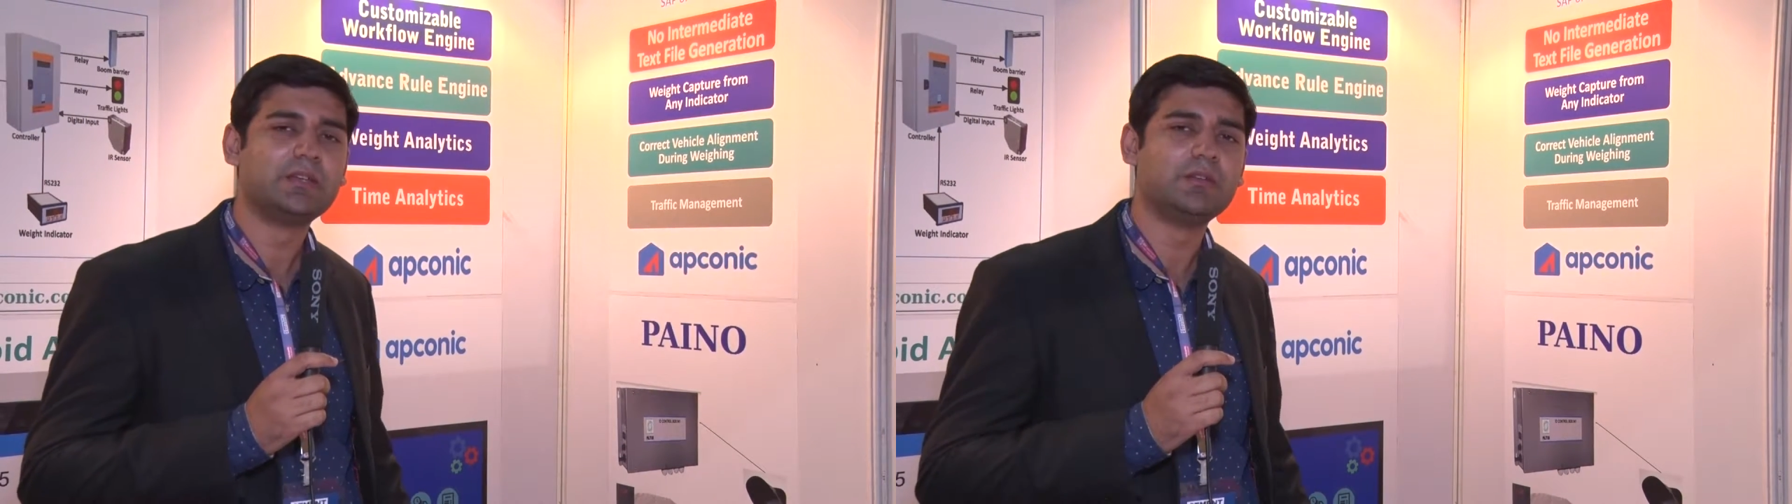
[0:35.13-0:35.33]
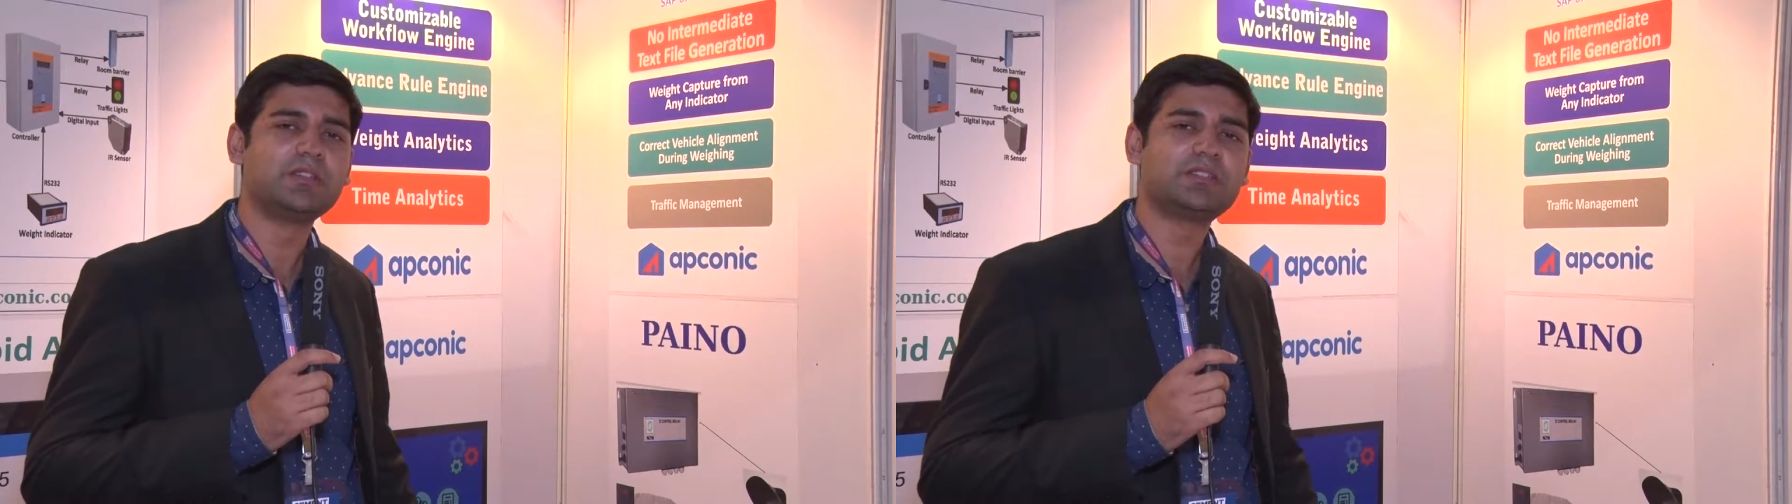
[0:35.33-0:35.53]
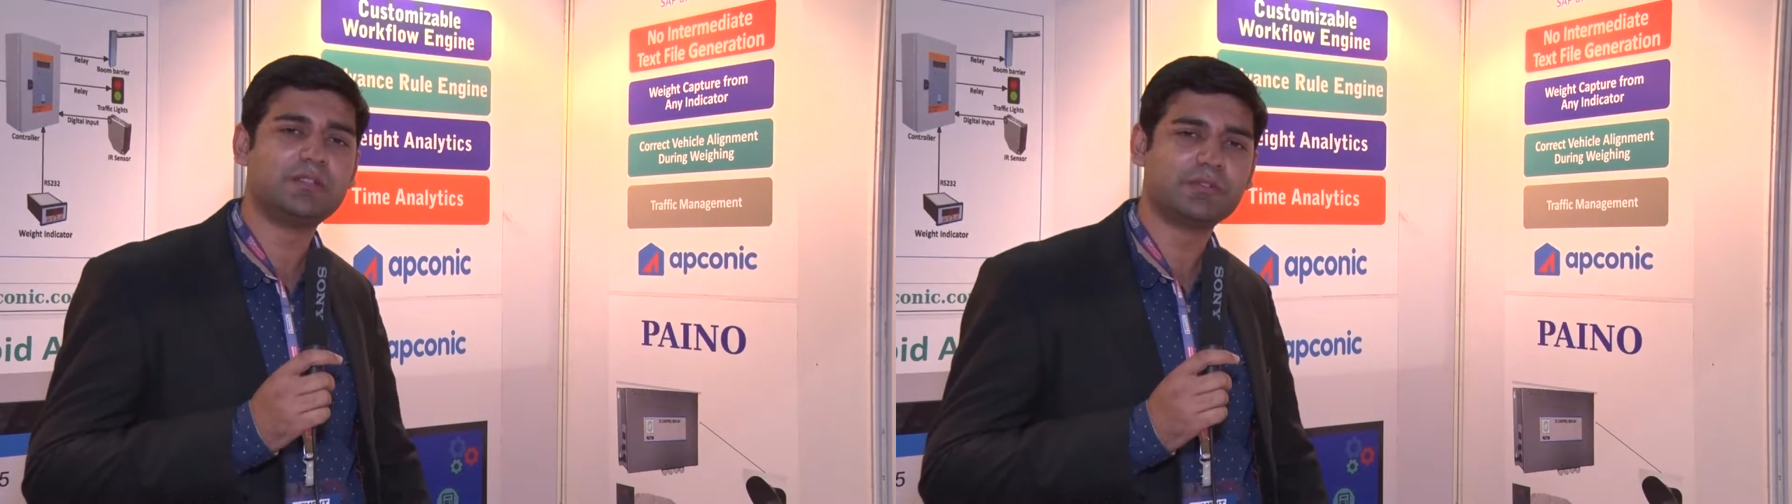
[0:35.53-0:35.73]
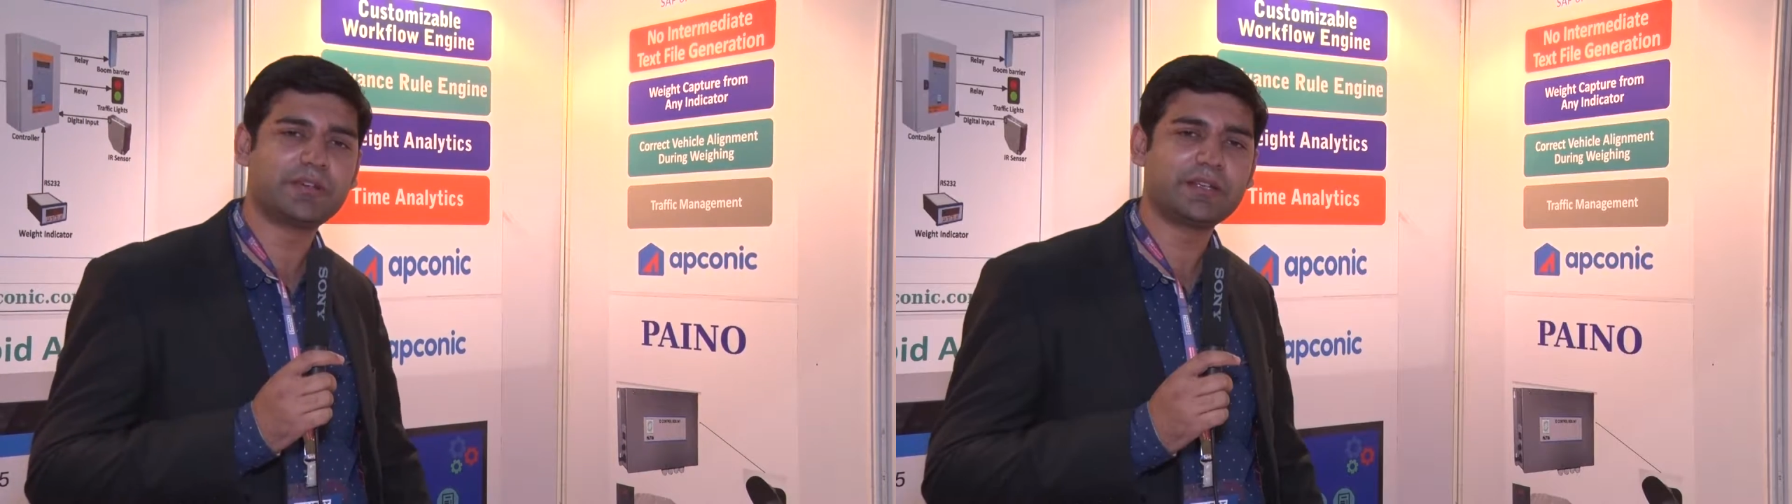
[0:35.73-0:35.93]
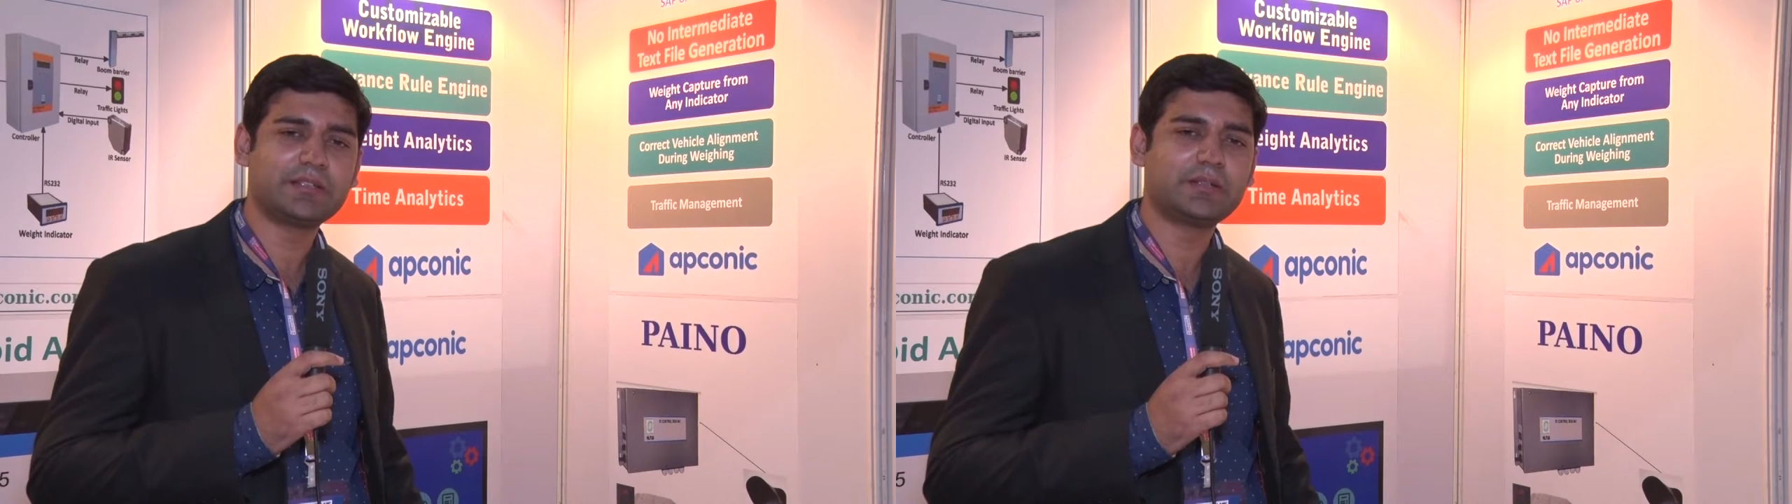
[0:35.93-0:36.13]
which
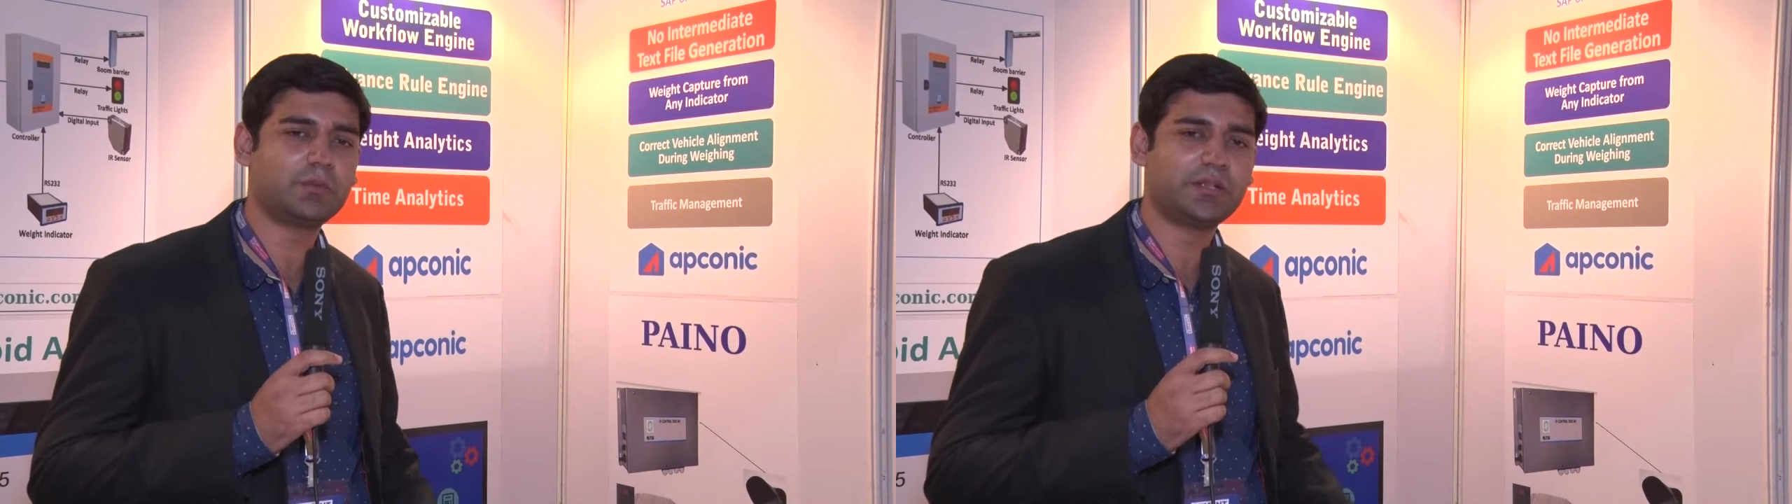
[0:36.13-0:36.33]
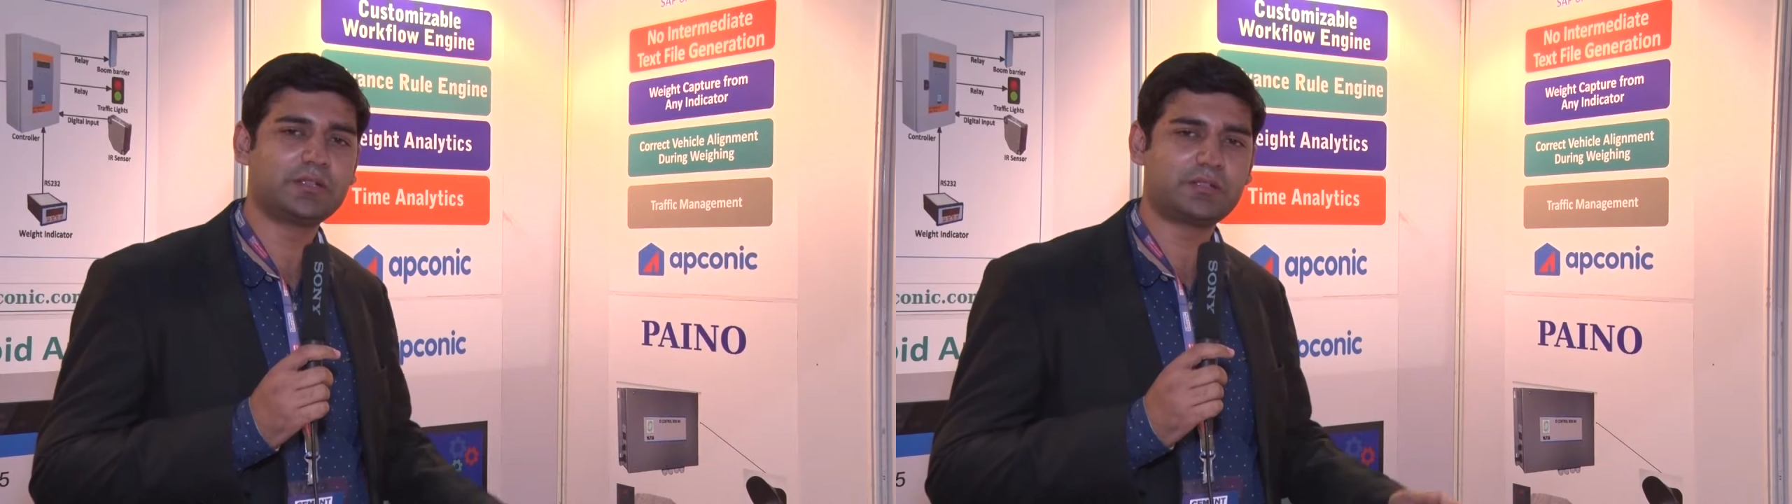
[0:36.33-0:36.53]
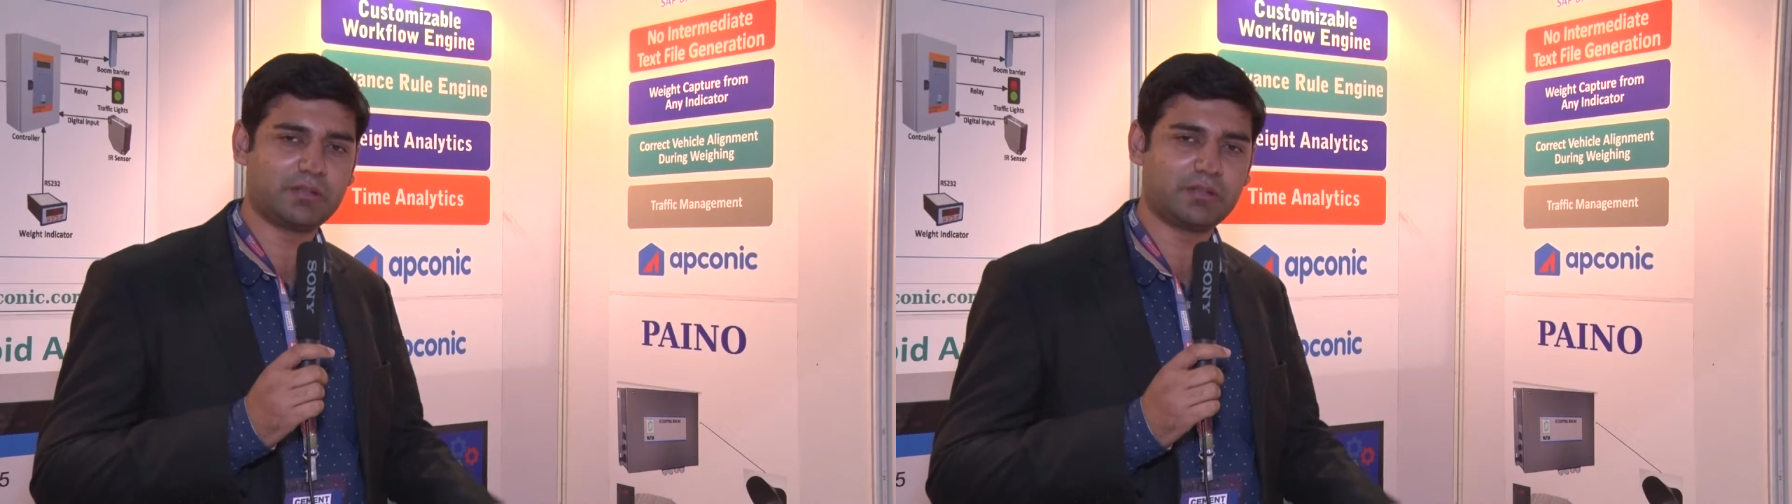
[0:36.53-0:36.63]
define that when,